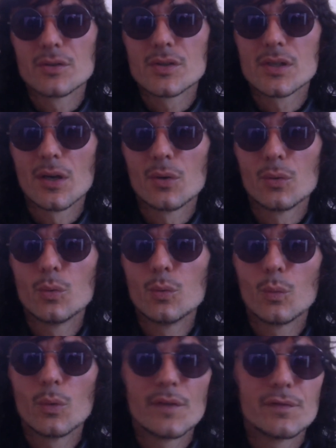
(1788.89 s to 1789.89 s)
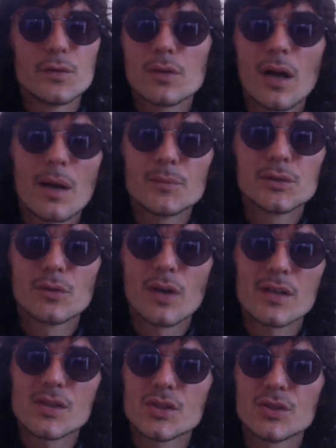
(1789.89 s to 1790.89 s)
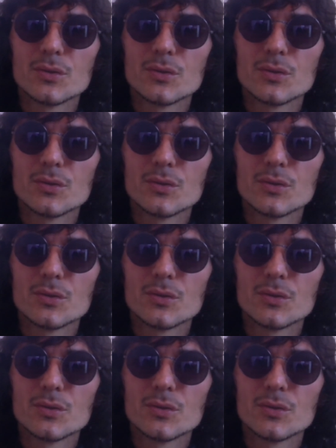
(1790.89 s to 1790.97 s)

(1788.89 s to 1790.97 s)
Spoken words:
So if you come to us,